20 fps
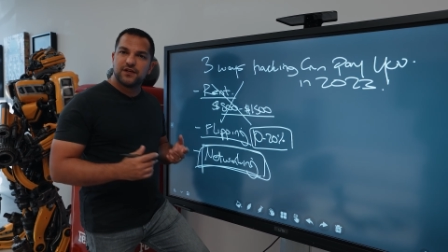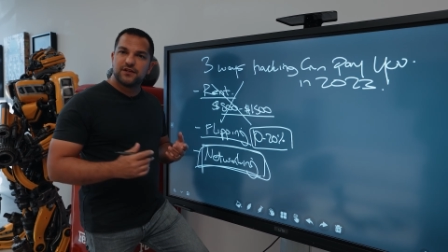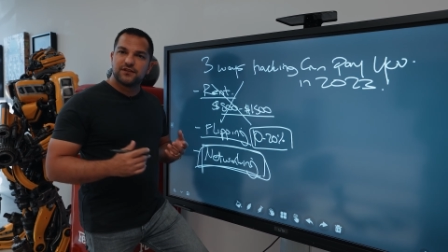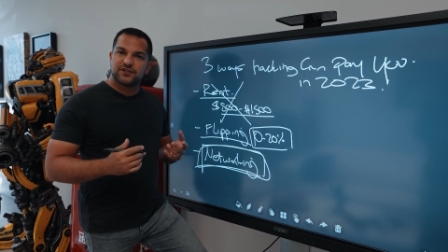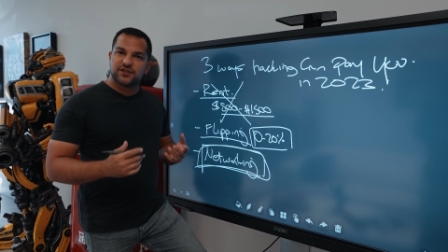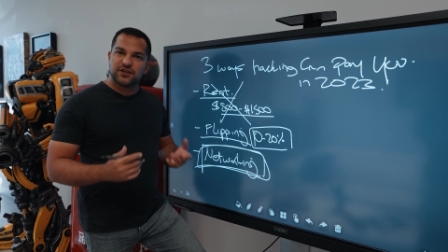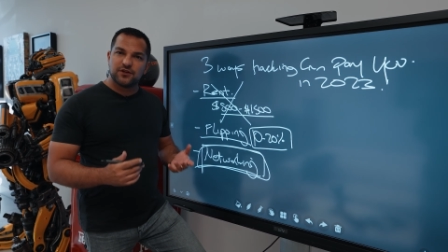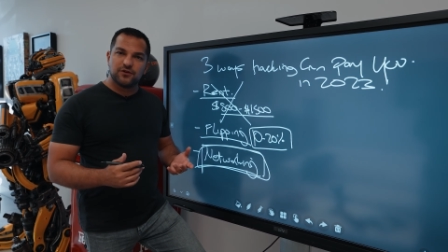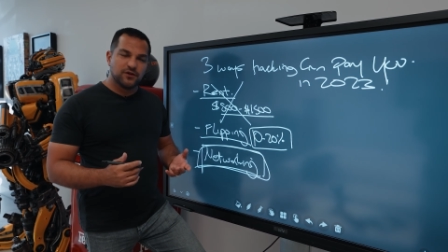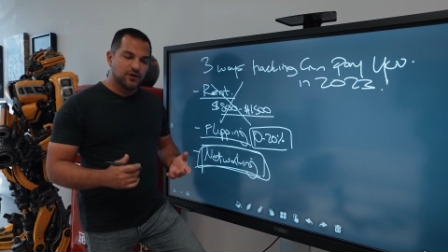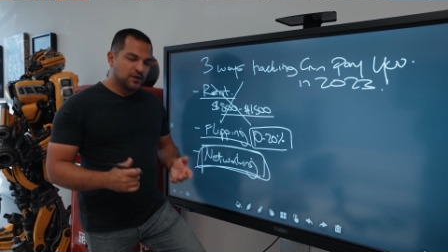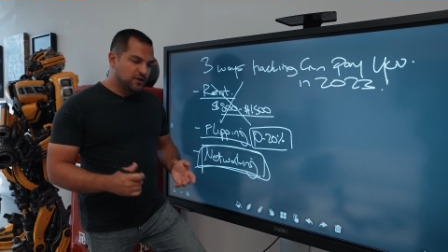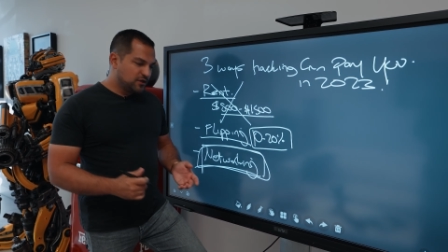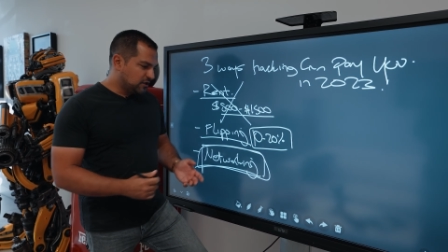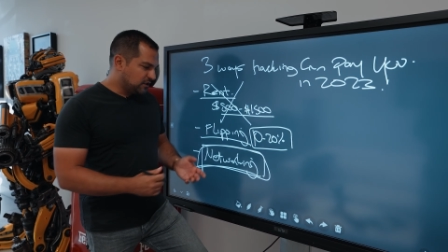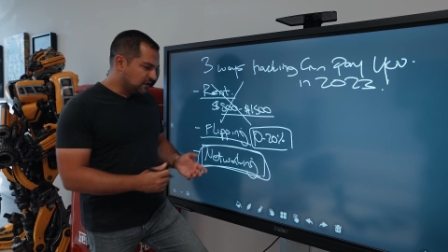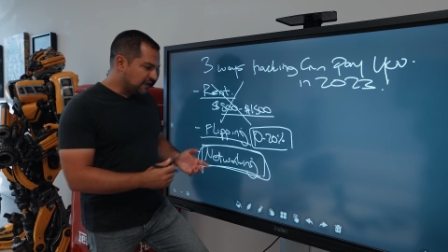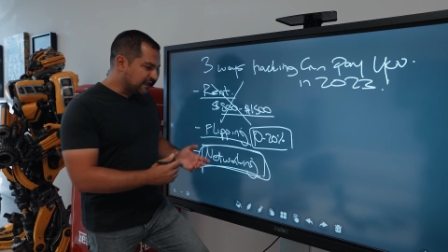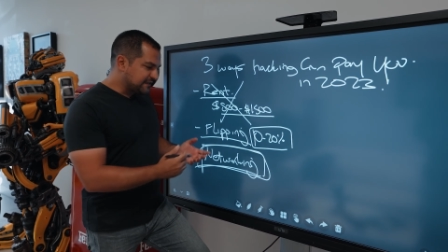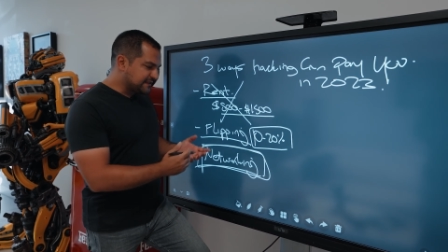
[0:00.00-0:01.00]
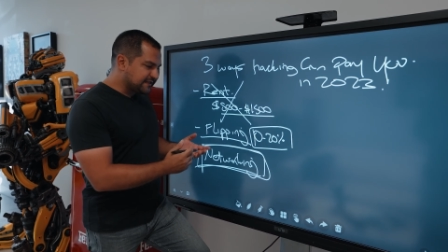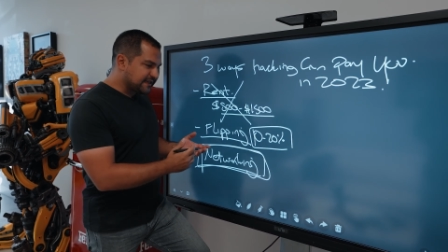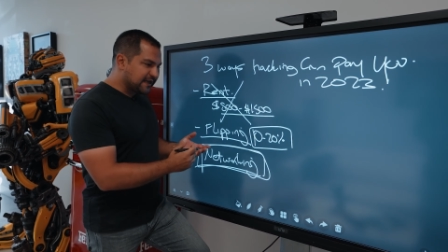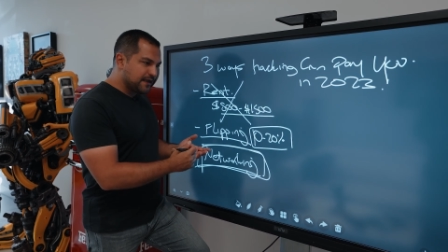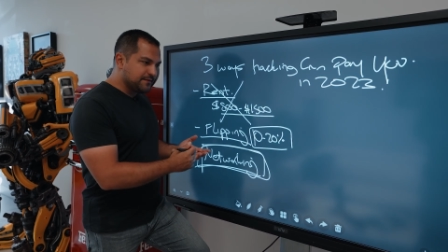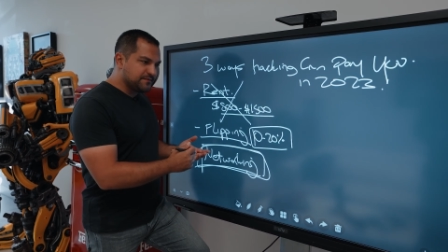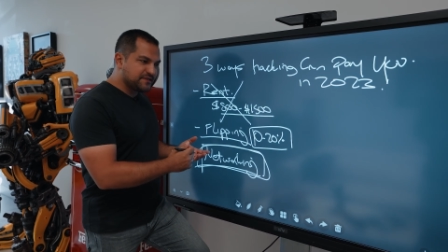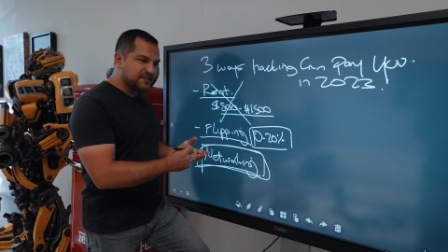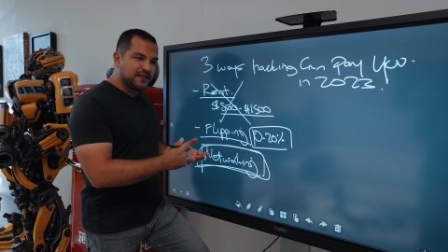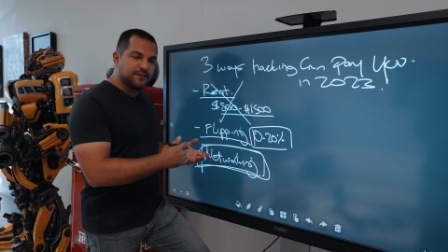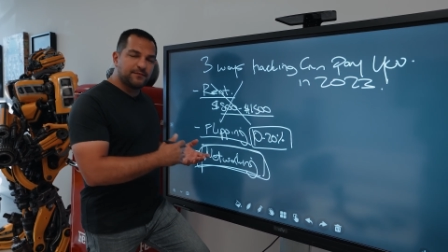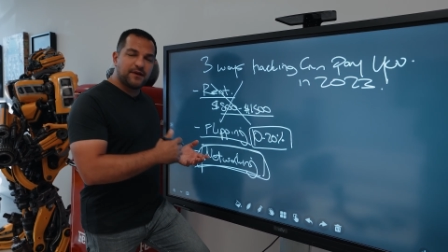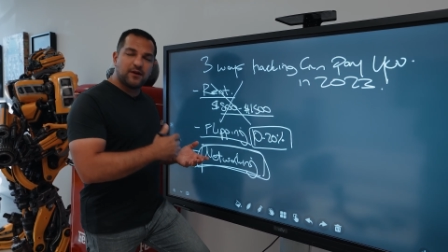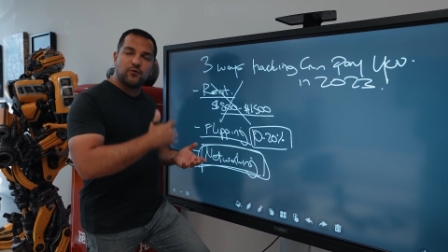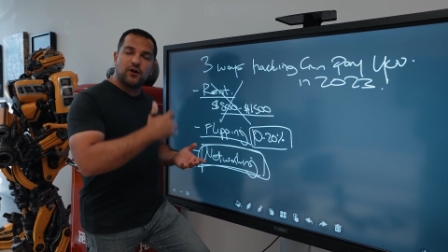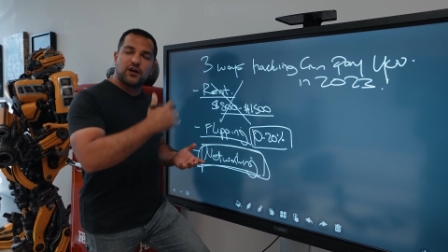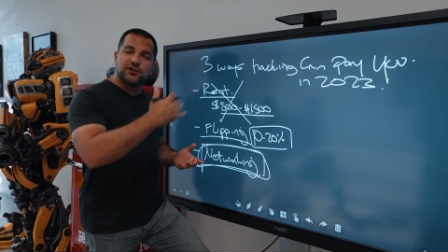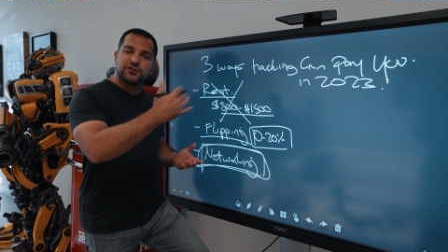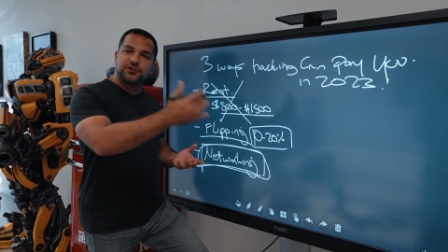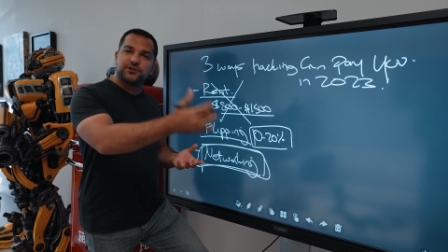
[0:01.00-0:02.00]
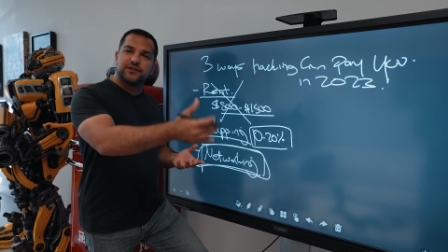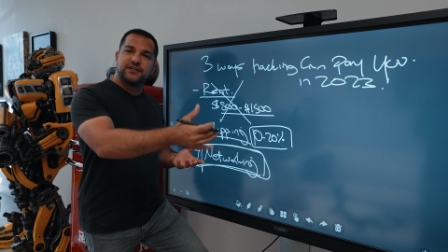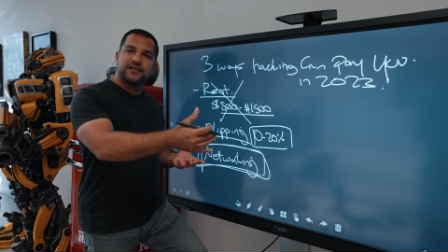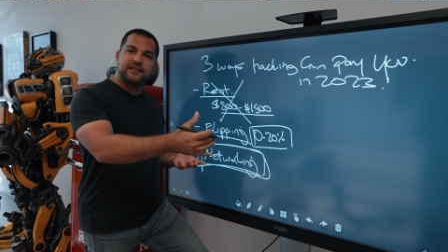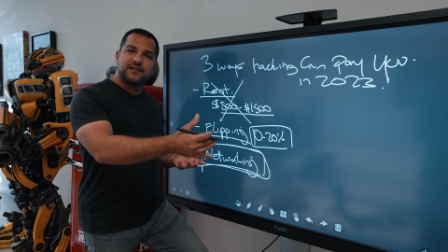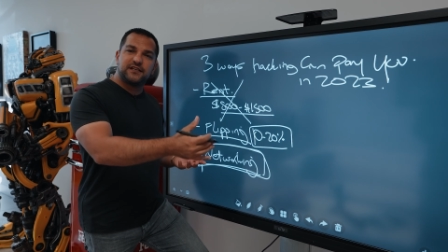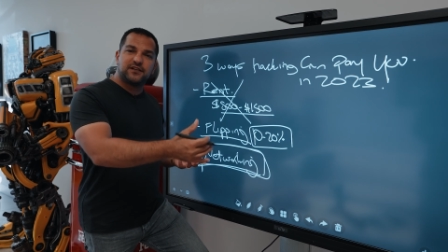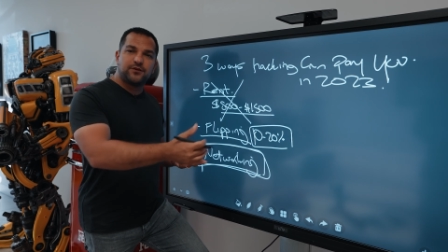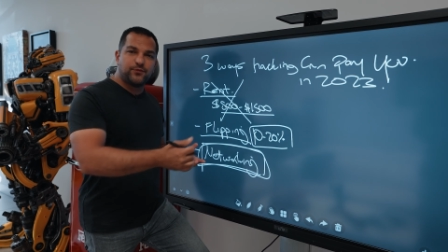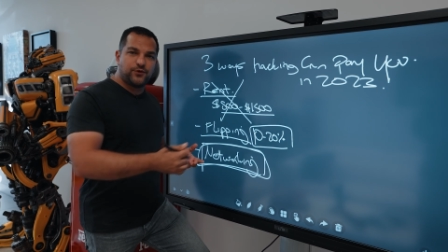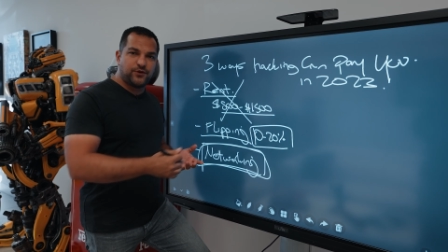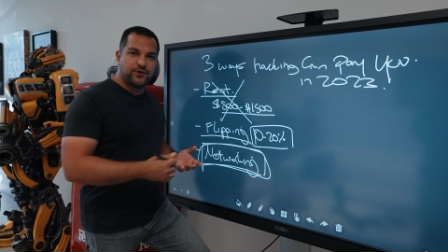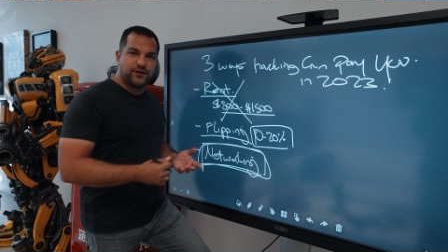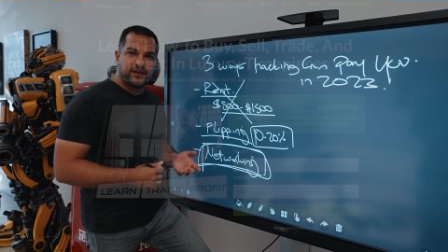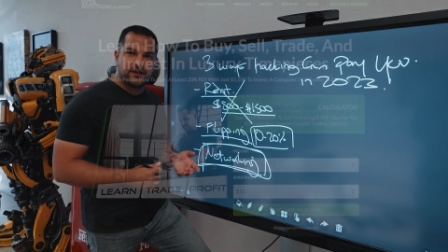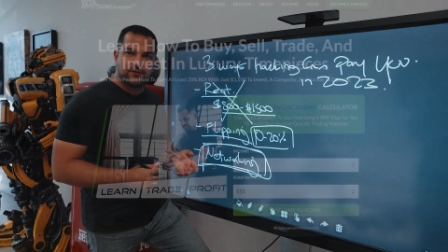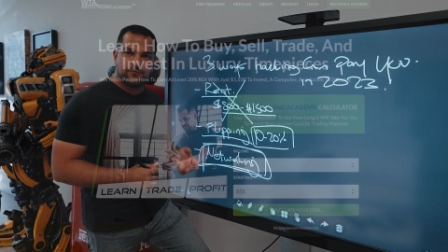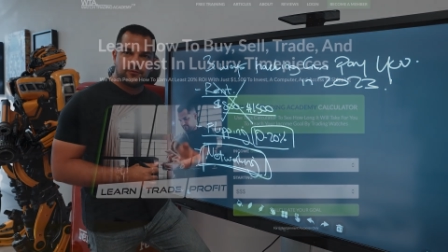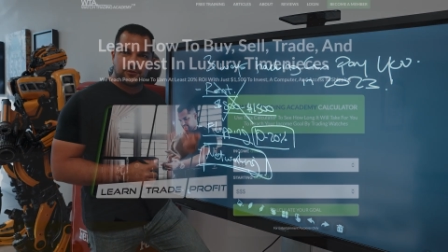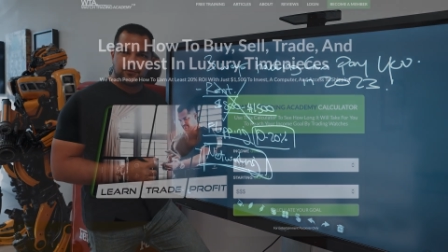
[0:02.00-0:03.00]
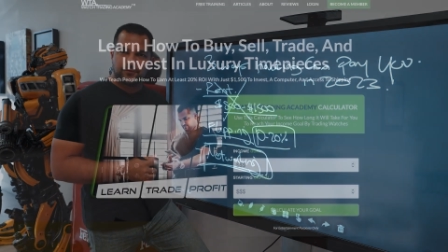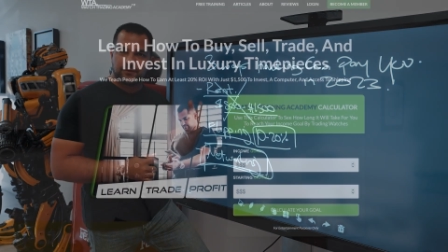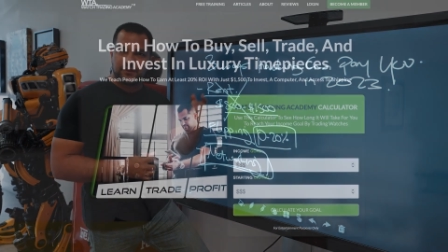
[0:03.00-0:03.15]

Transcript: So a lot of times in my watch trading community, which